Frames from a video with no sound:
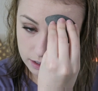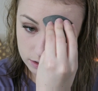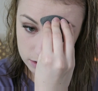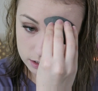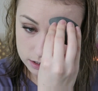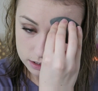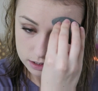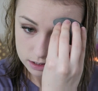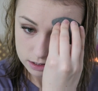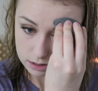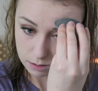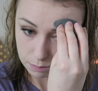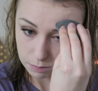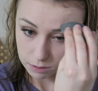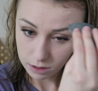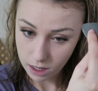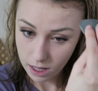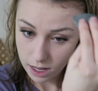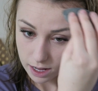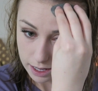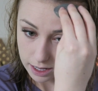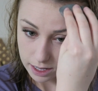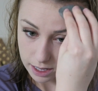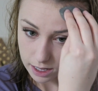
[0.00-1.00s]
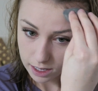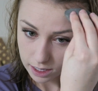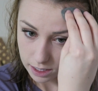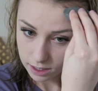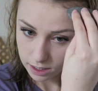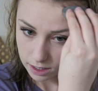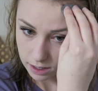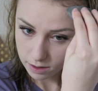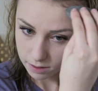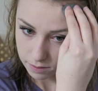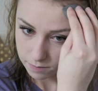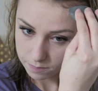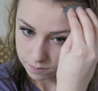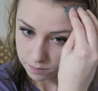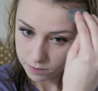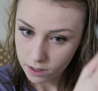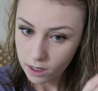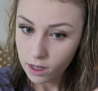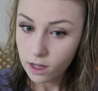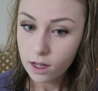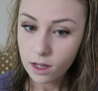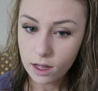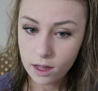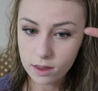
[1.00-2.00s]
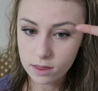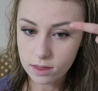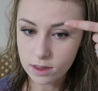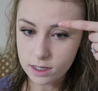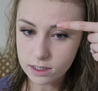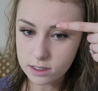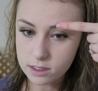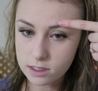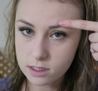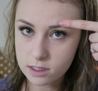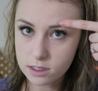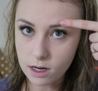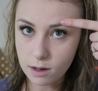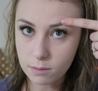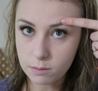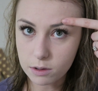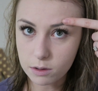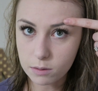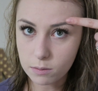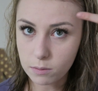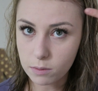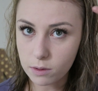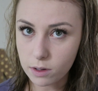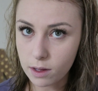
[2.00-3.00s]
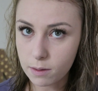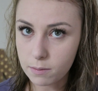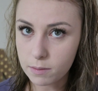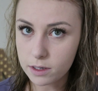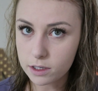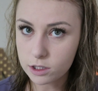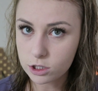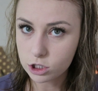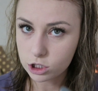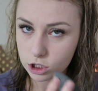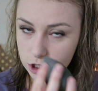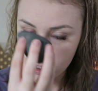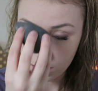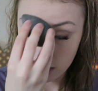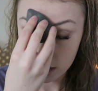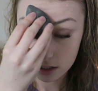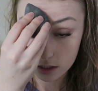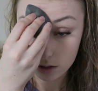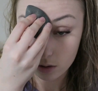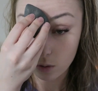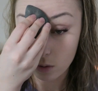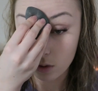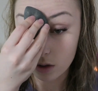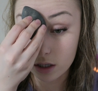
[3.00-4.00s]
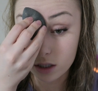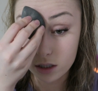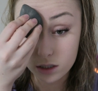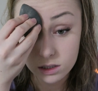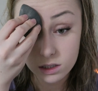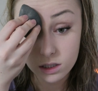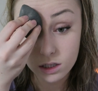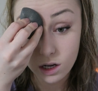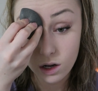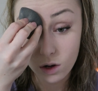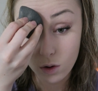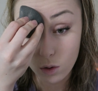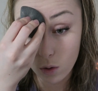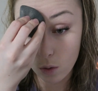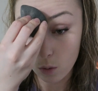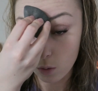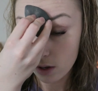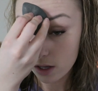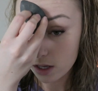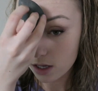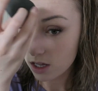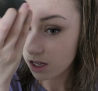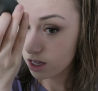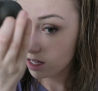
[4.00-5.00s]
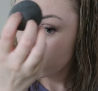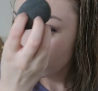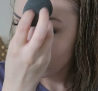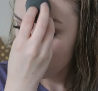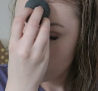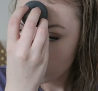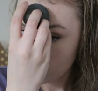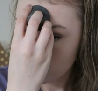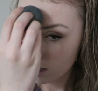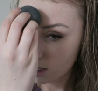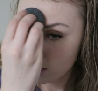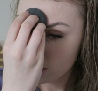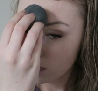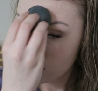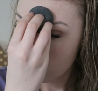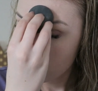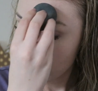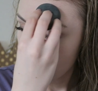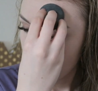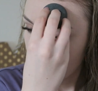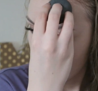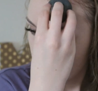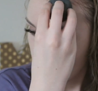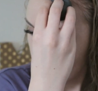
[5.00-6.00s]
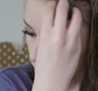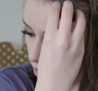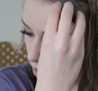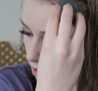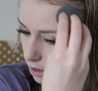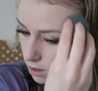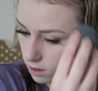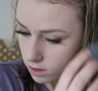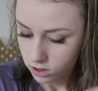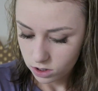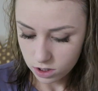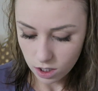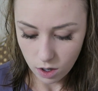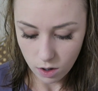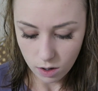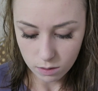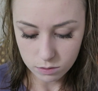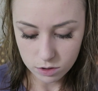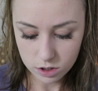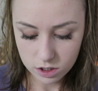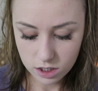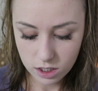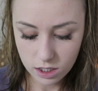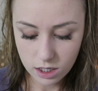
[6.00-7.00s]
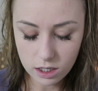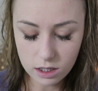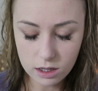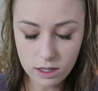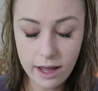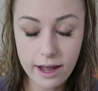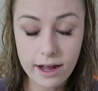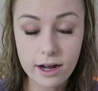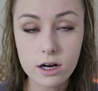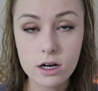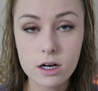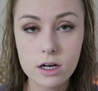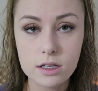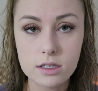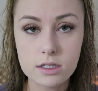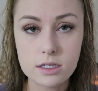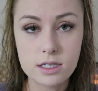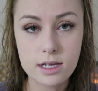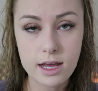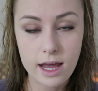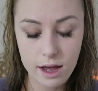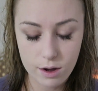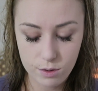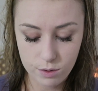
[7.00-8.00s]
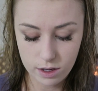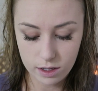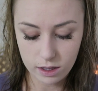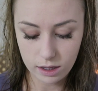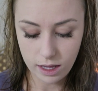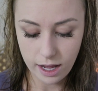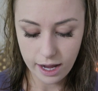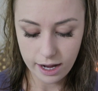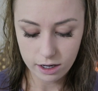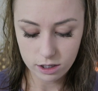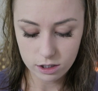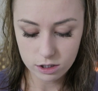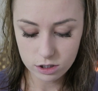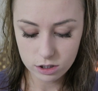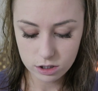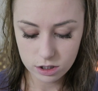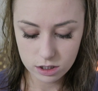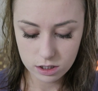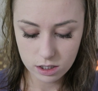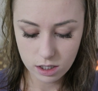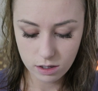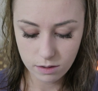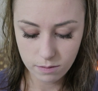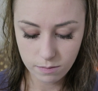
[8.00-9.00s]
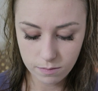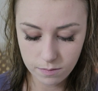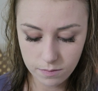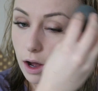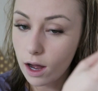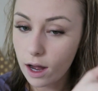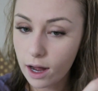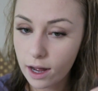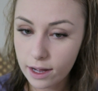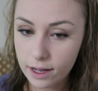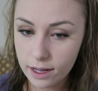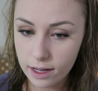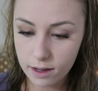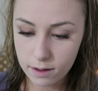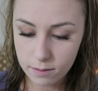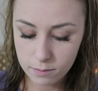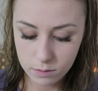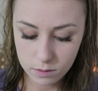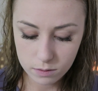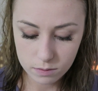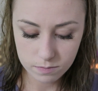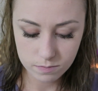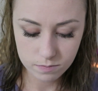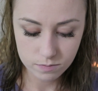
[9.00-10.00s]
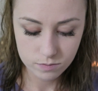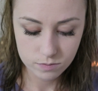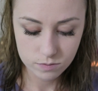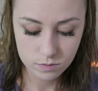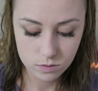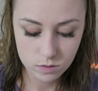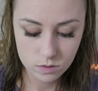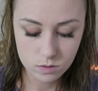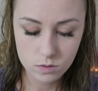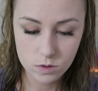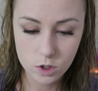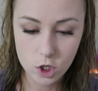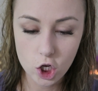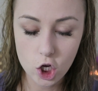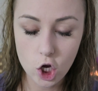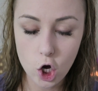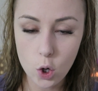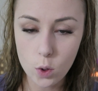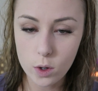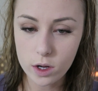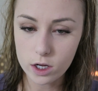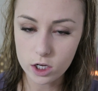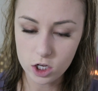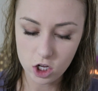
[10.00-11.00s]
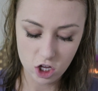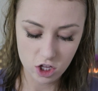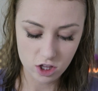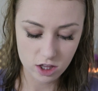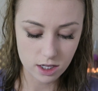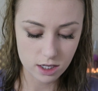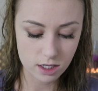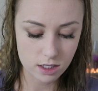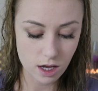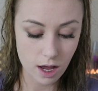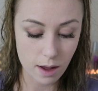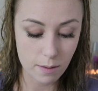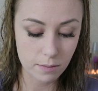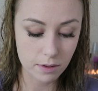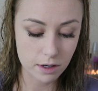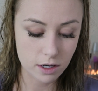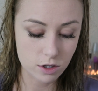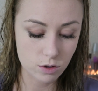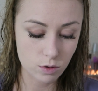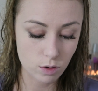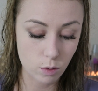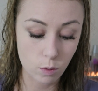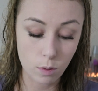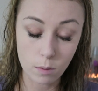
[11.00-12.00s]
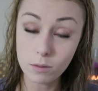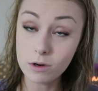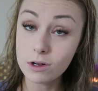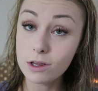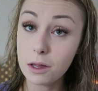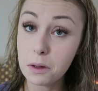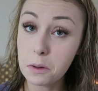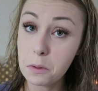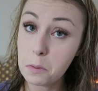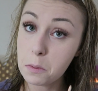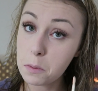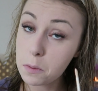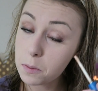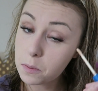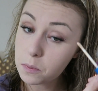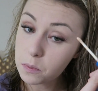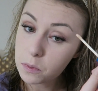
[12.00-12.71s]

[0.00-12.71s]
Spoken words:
how this is applying. This stubborn blemish isn't wanting to go away. So I'm just gonna layer and see how it layers. I am going, I'm gonna do it one more time